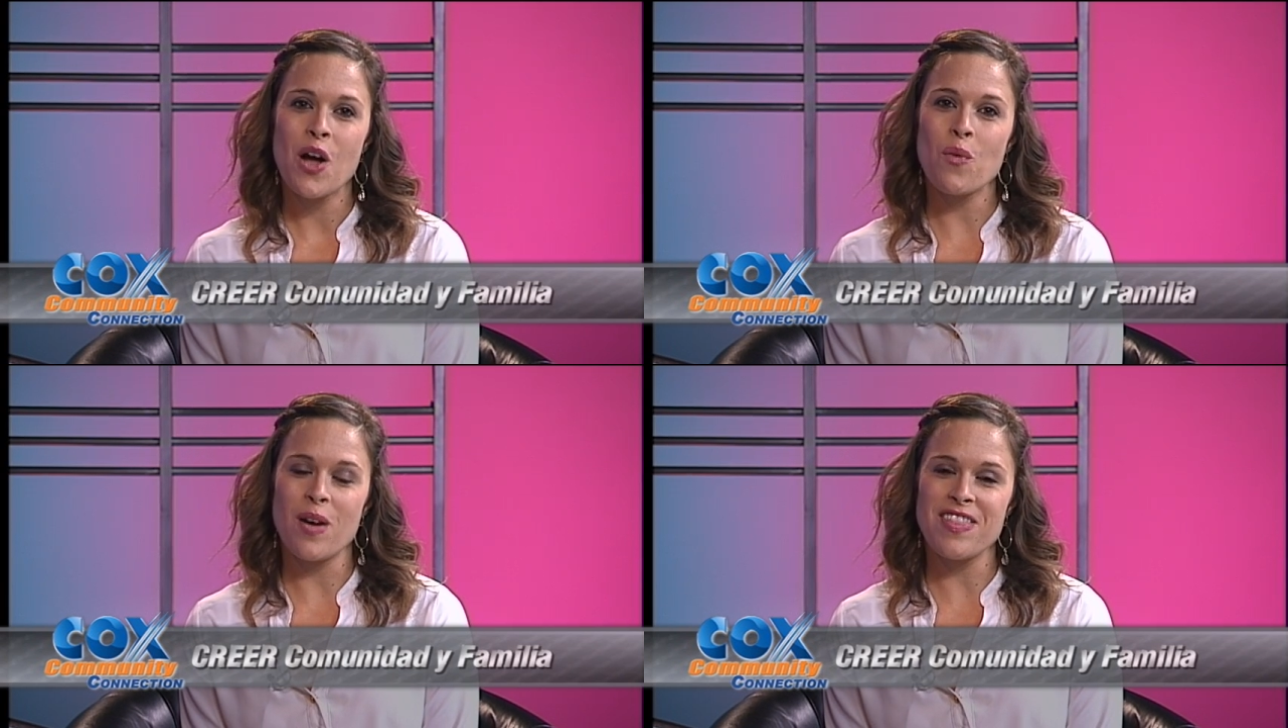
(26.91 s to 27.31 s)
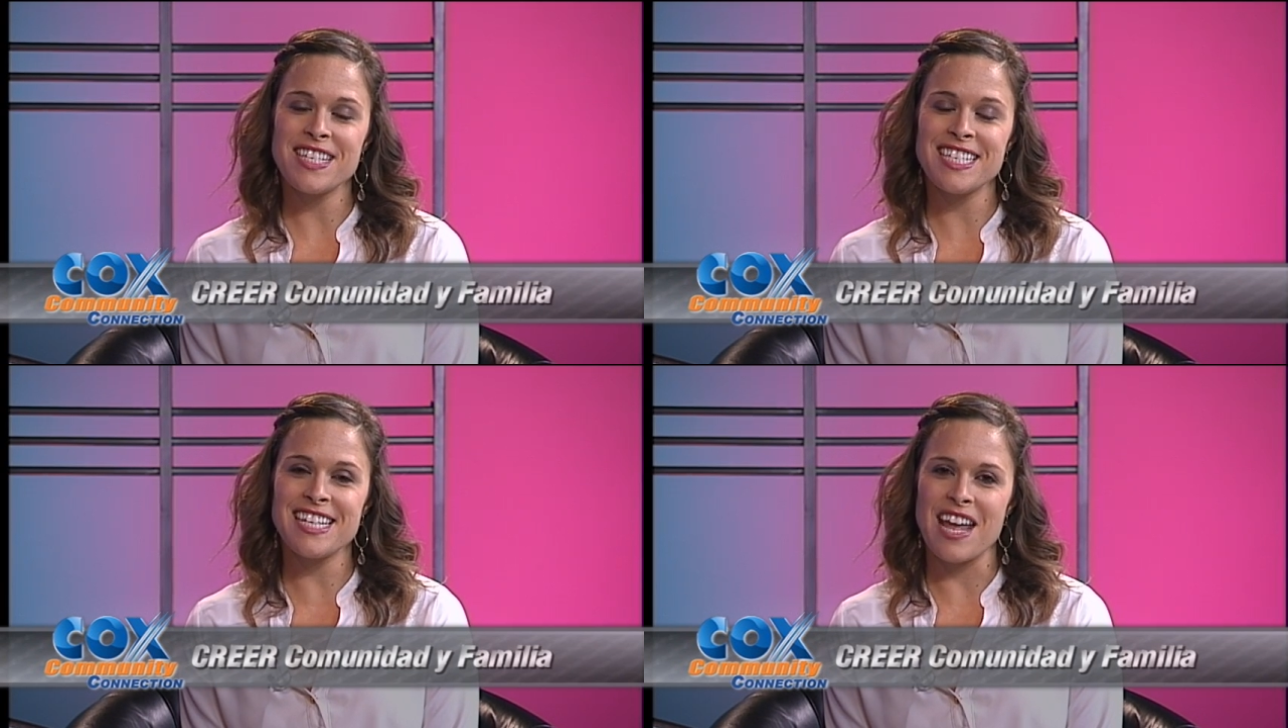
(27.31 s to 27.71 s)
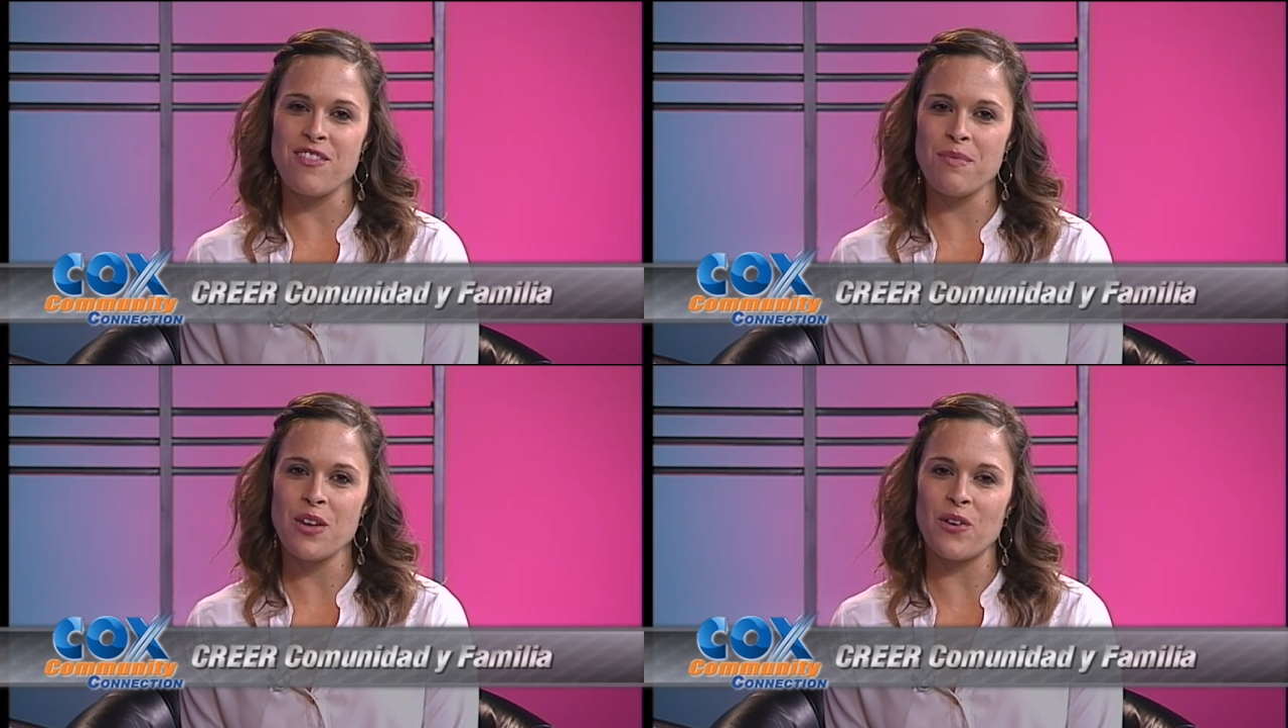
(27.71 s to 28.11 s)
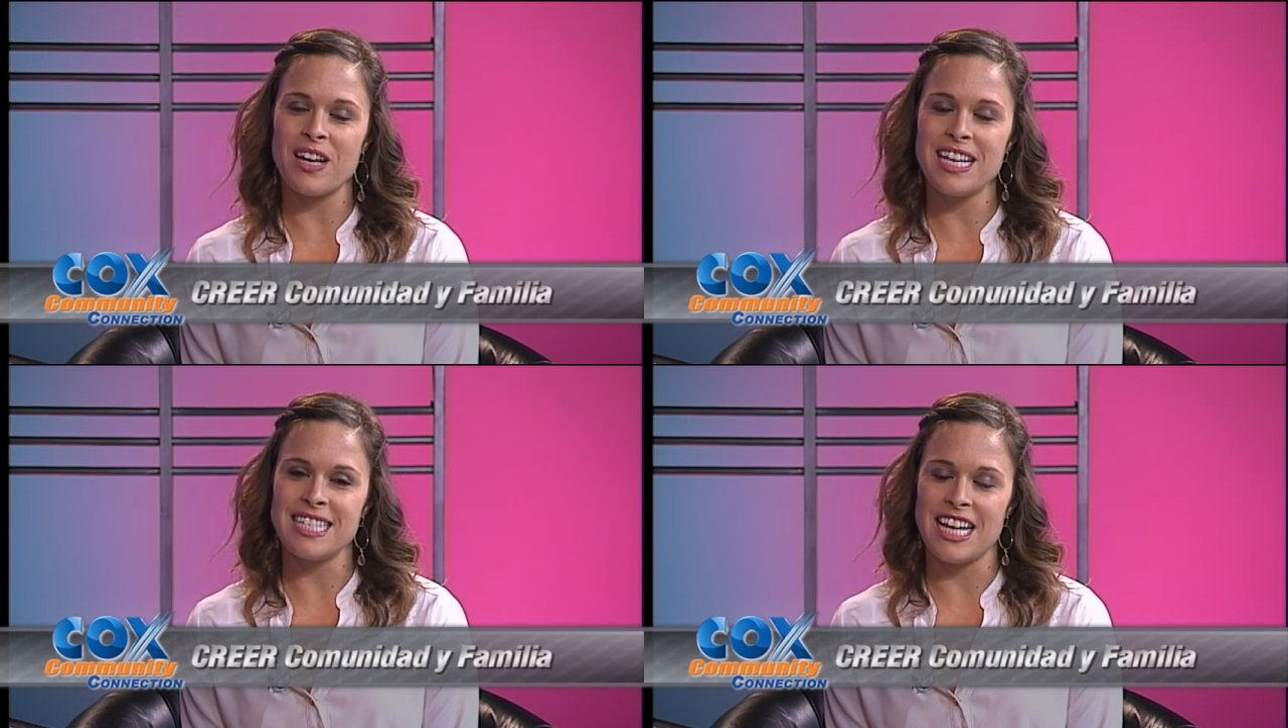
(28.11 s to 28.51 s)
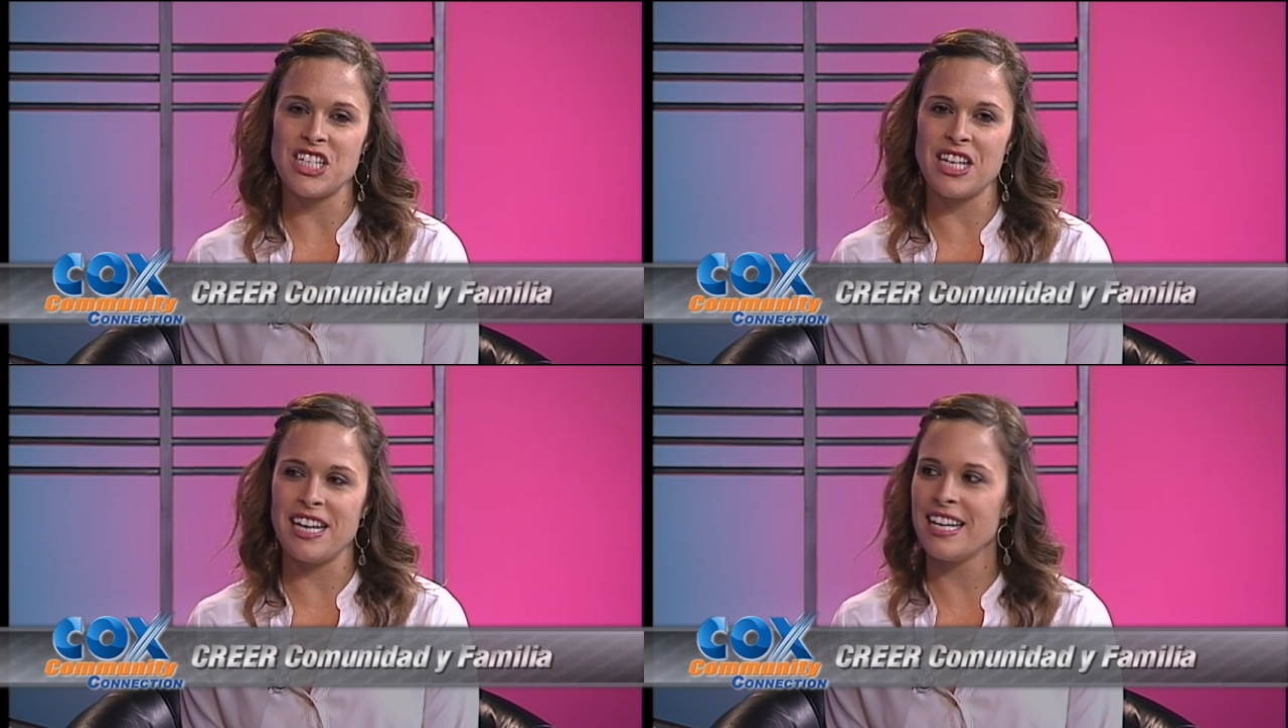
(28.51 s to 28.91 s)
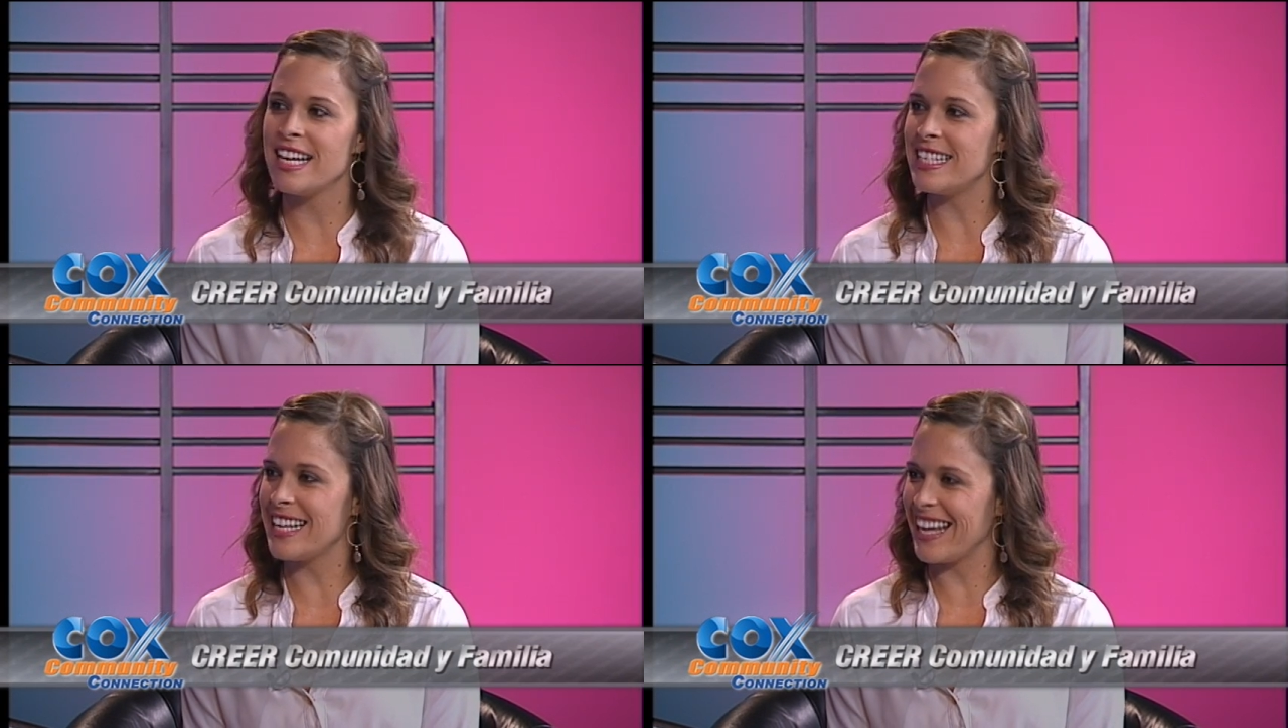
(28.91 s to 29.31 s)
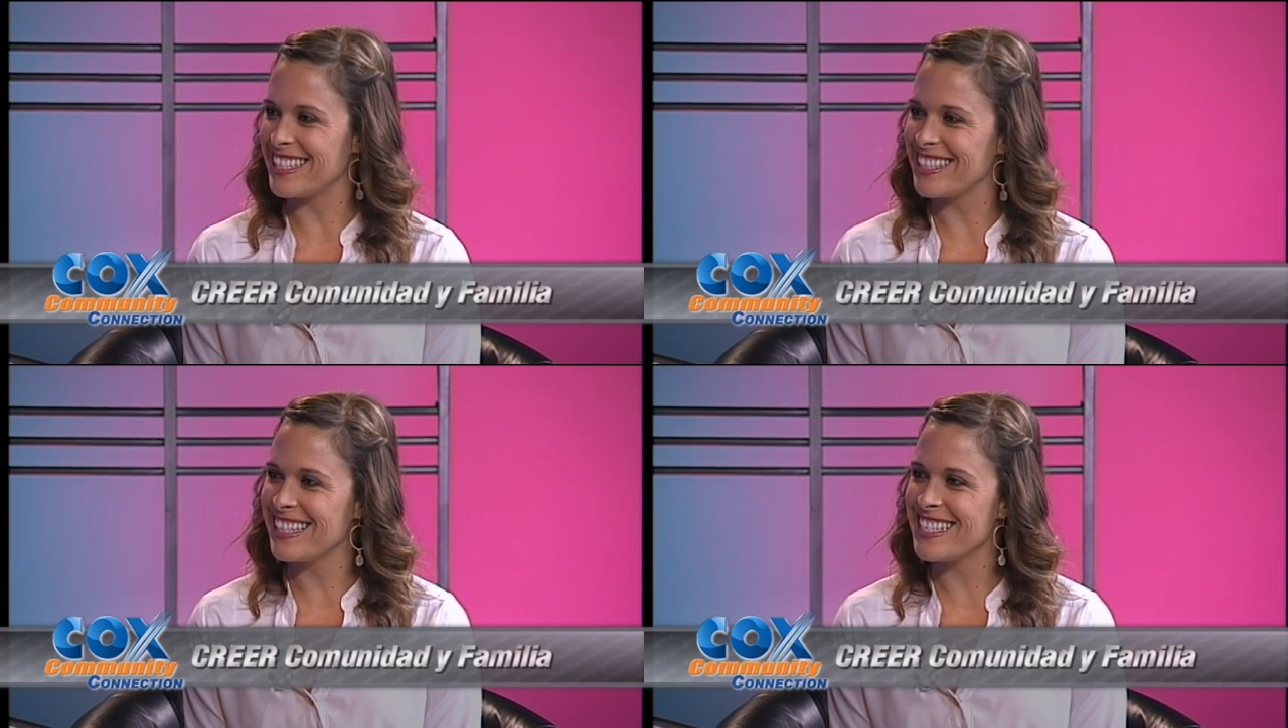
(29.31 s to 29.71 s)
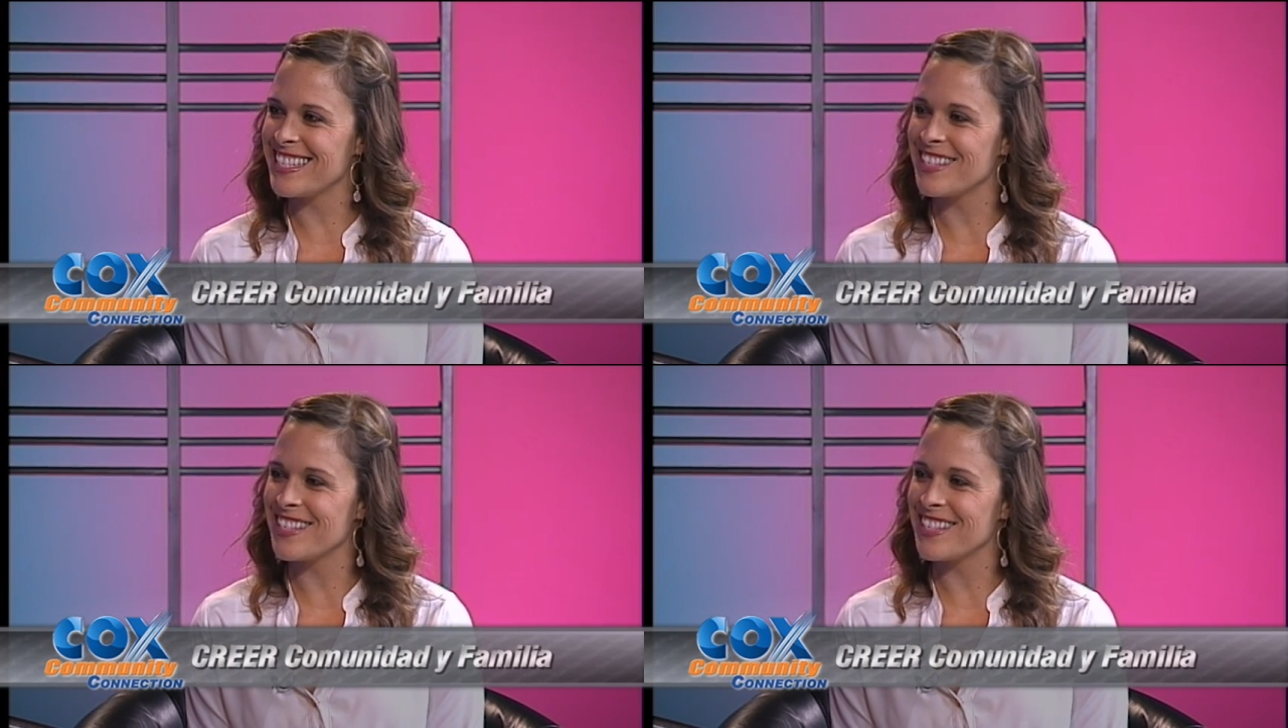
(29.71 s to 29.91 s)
With us today from the organization is Angeles,